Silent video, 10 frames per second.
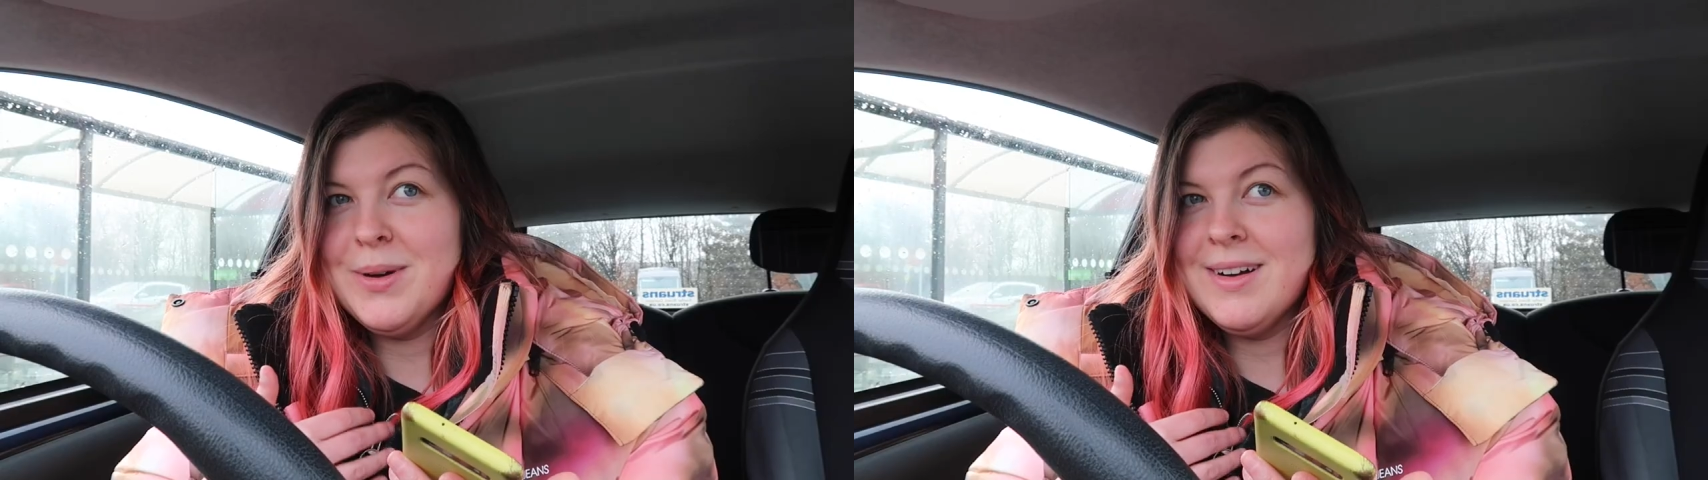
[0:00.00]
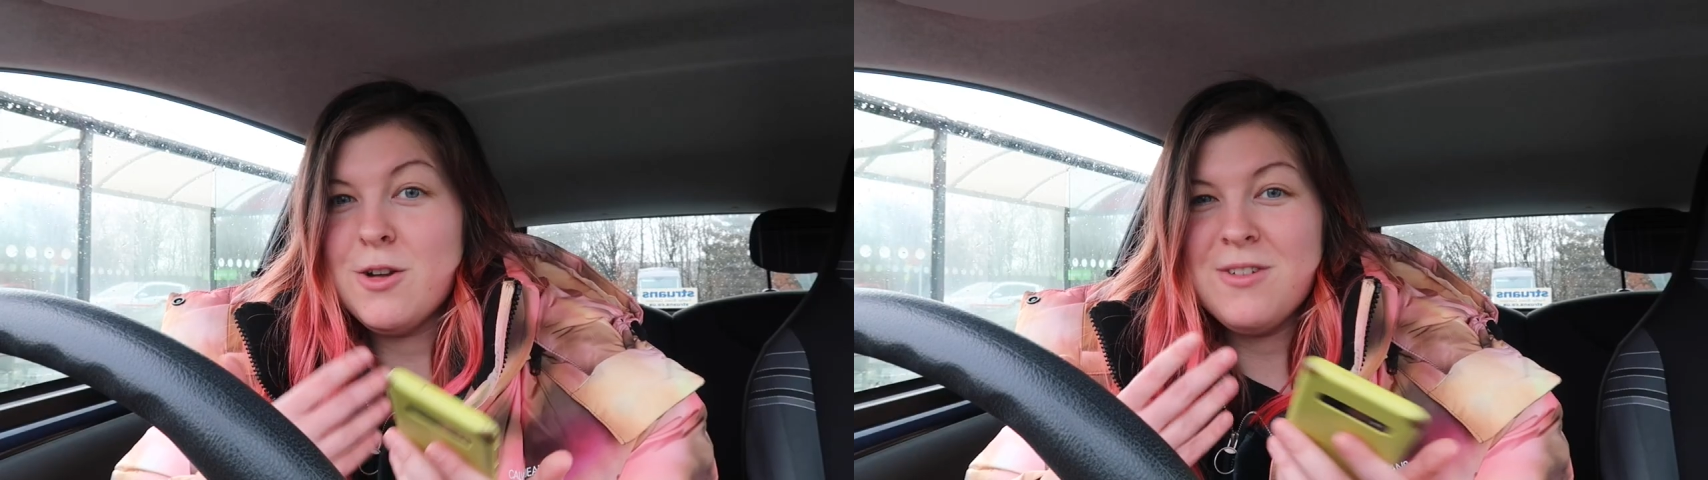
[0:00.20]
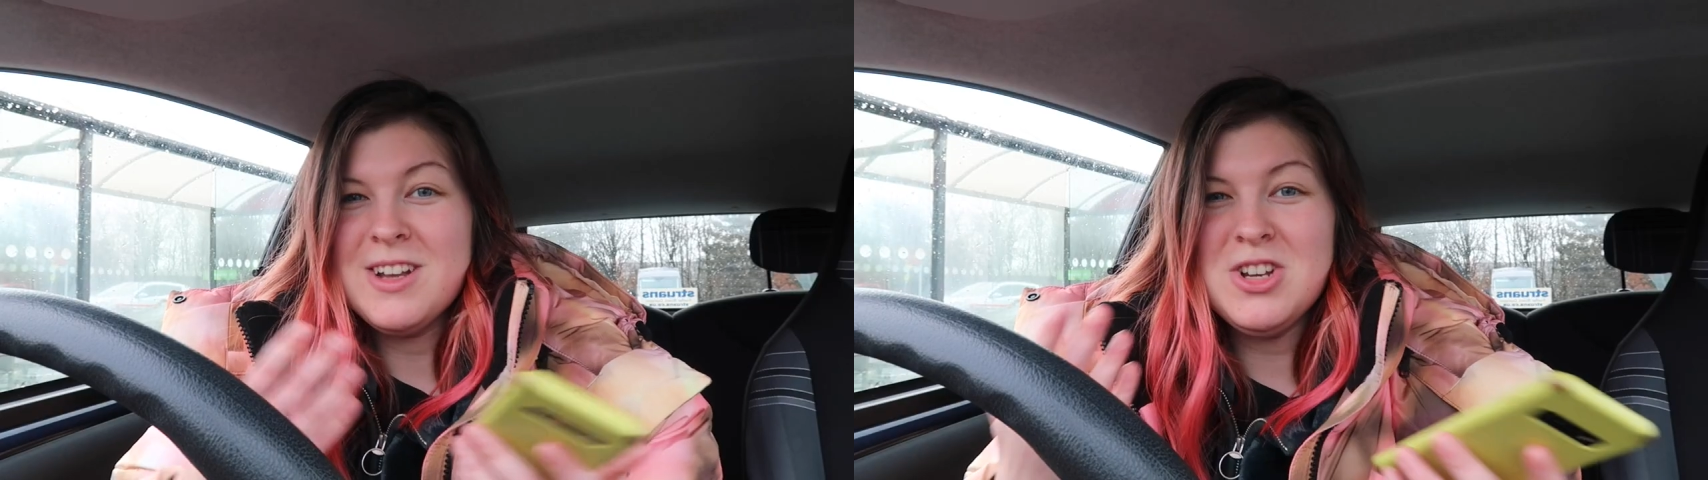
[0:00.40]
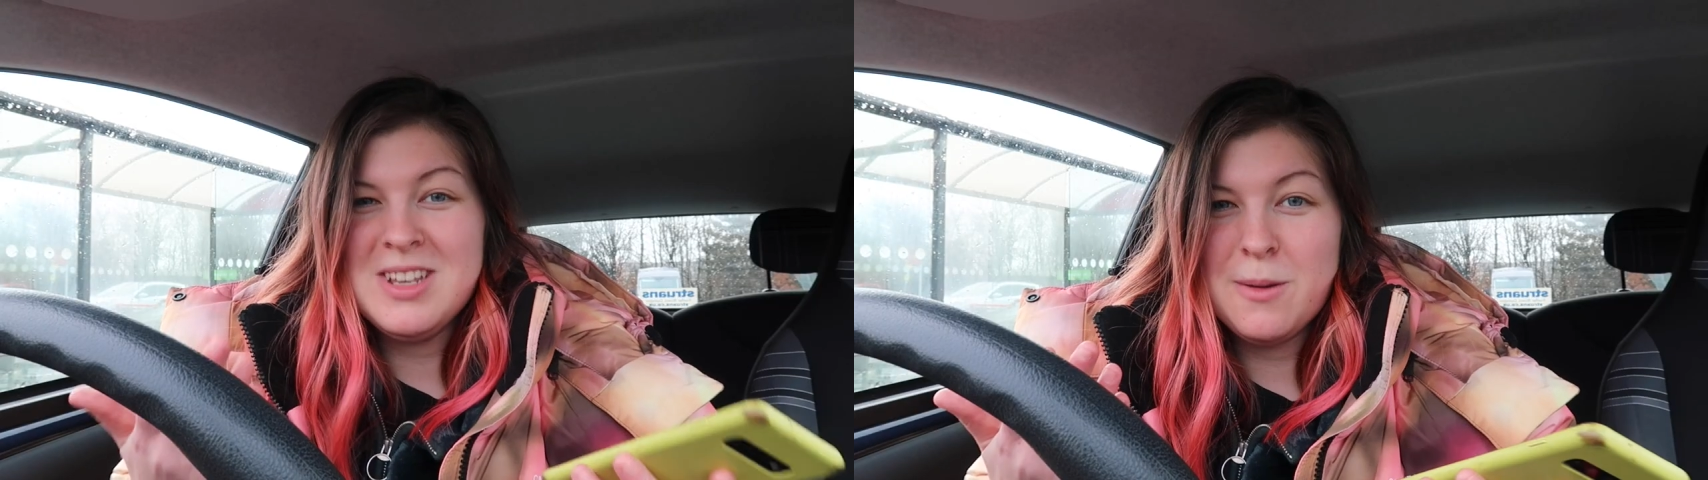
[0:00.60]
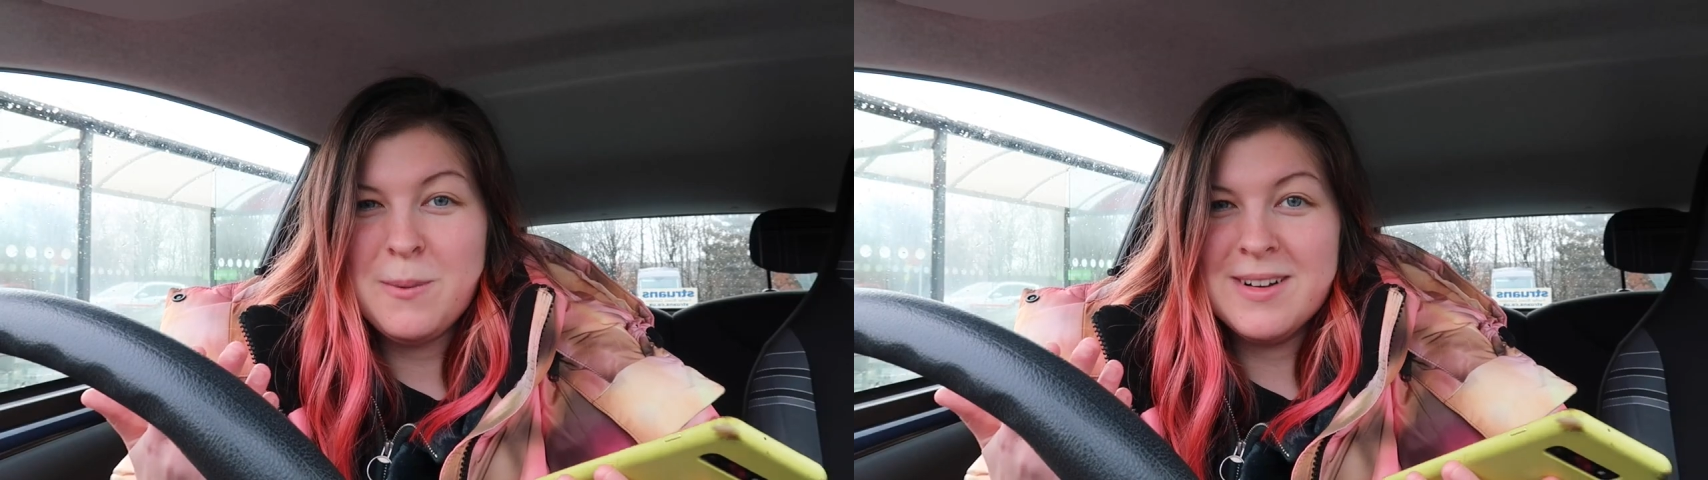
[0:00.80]
but they're veggie
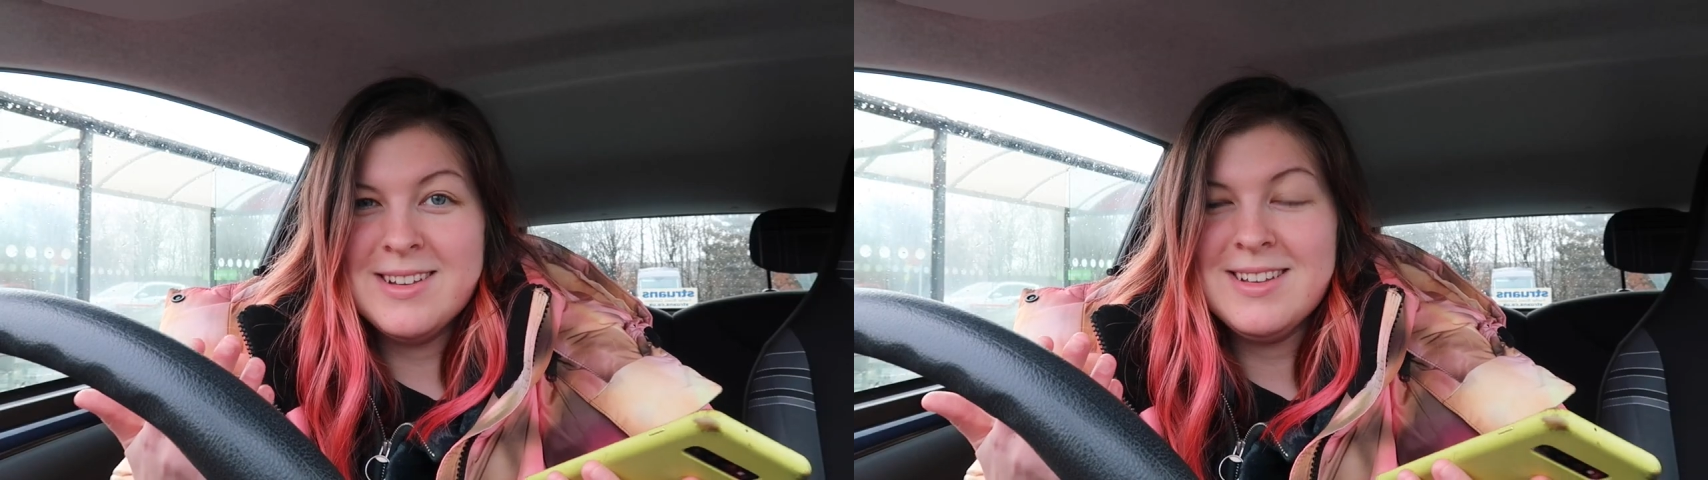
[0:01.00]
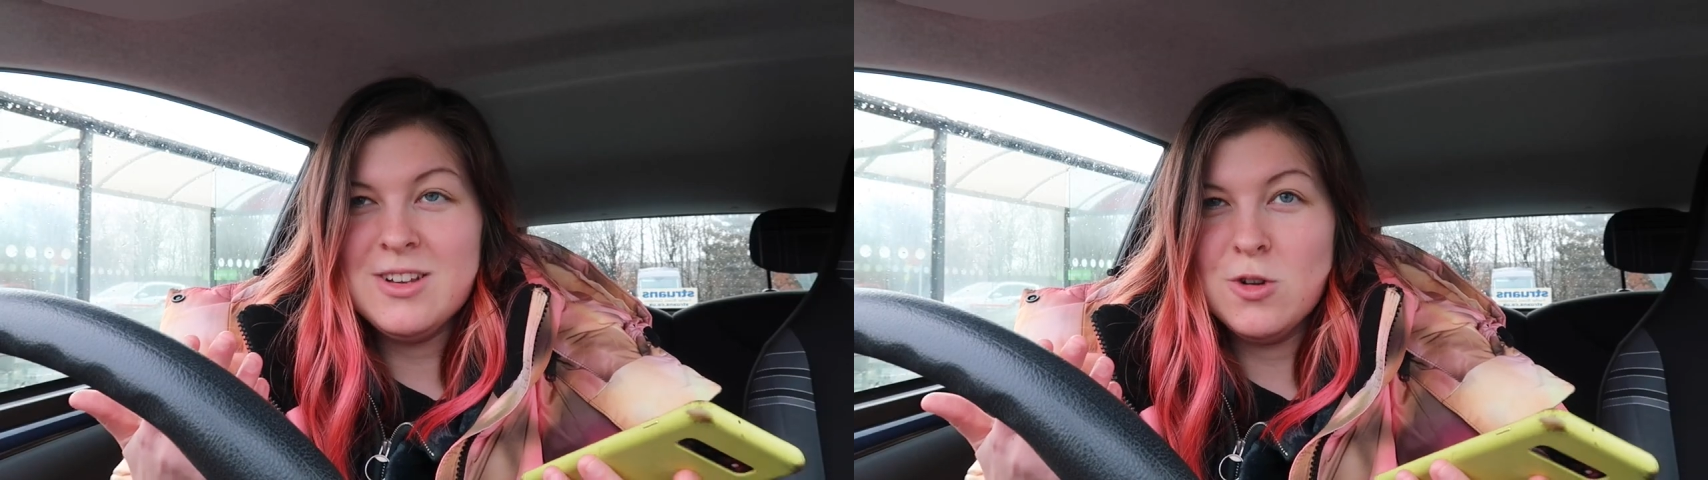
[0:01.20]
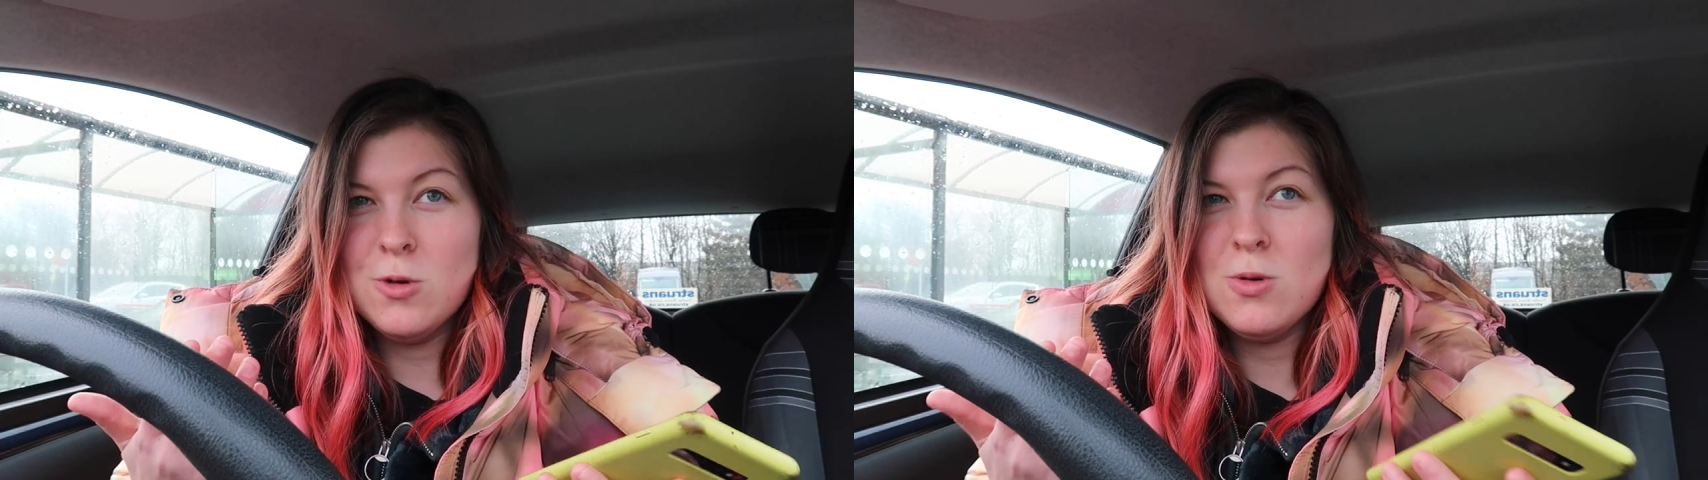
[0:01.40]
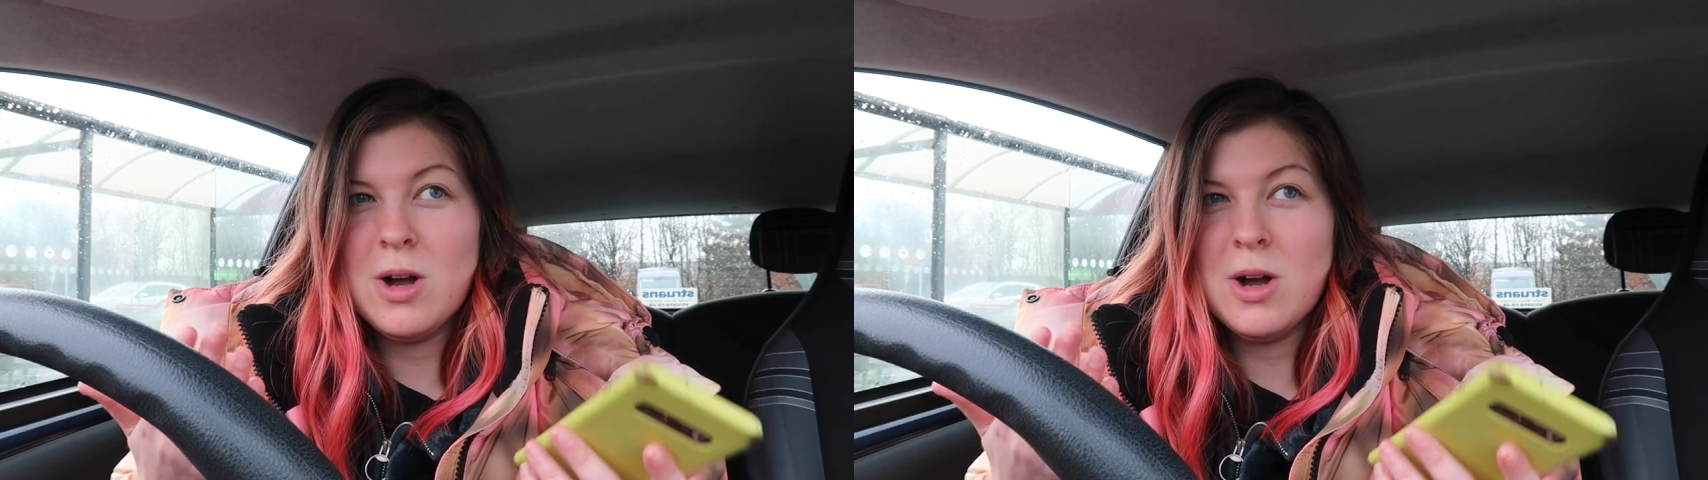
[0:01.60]
dippers, you know?